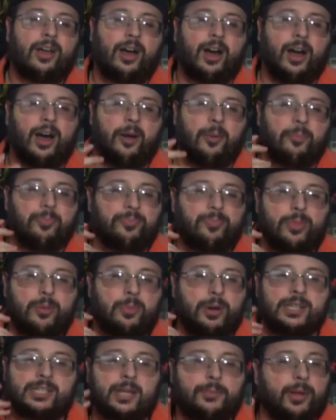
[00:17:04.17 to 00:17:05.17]

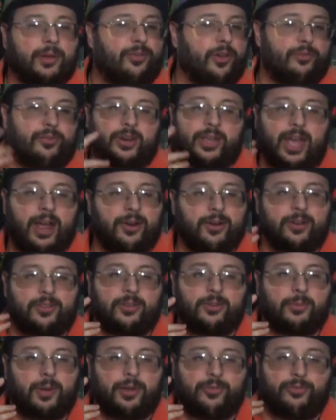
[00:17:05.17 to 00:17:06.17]
But he's not my favorite
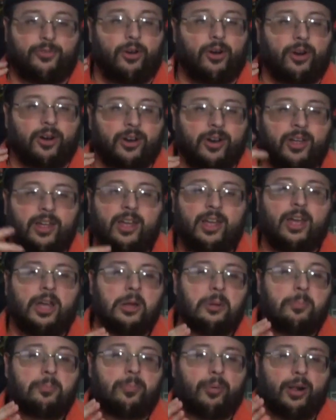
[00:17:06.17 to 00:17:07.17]
character by far.
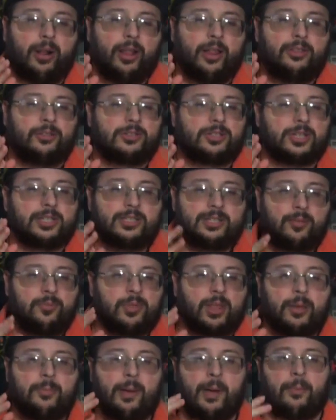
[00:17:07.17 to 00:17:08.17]
But there's just
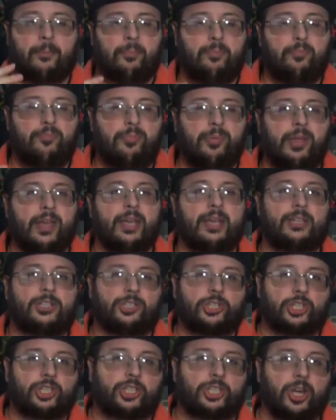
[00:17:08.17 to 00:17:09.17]
something about big,
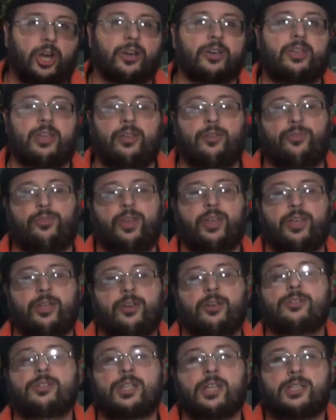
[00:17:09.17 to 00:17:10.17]
chunky
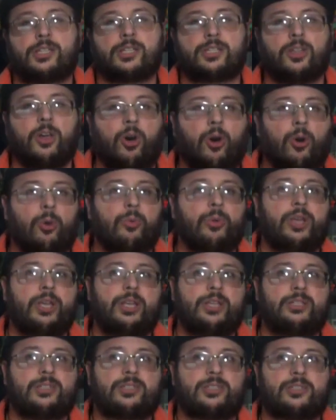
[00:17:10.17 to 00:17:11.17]
figures that just
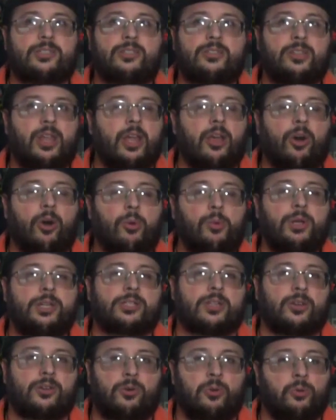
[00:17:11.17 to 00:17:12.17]
always
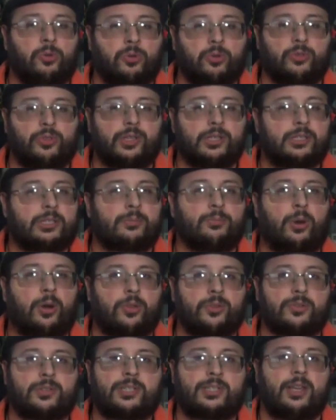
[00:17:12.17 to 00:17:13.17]
look cooler than
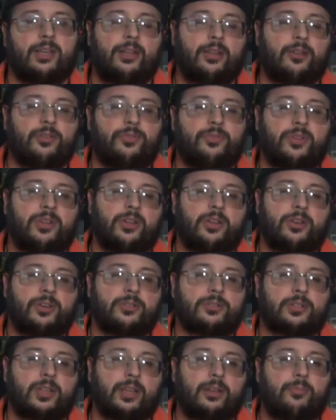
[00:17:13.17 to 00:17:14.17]
smaller, skinnier
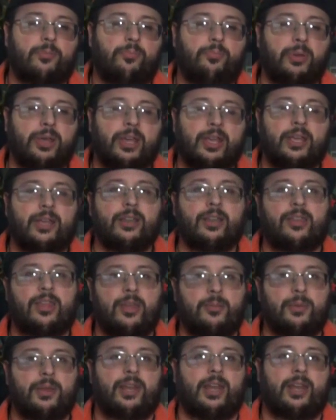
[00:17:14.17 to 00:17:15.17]
figures. Like big,
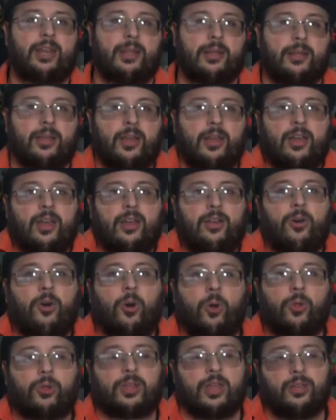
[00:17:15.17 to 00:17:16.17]
intimidating,
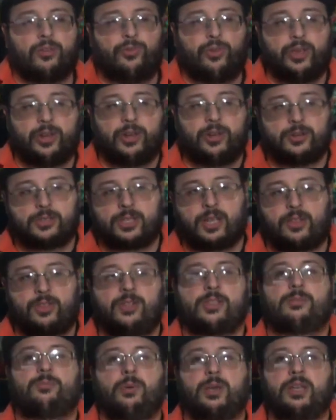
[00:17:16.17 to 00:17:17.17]
hulking figures like
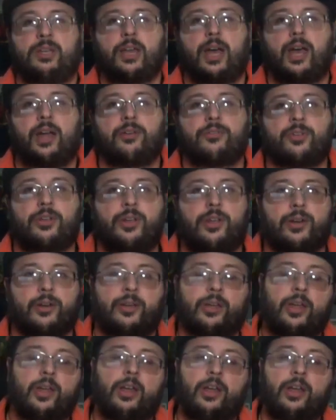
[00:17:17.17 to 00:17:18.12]
this big guy over here.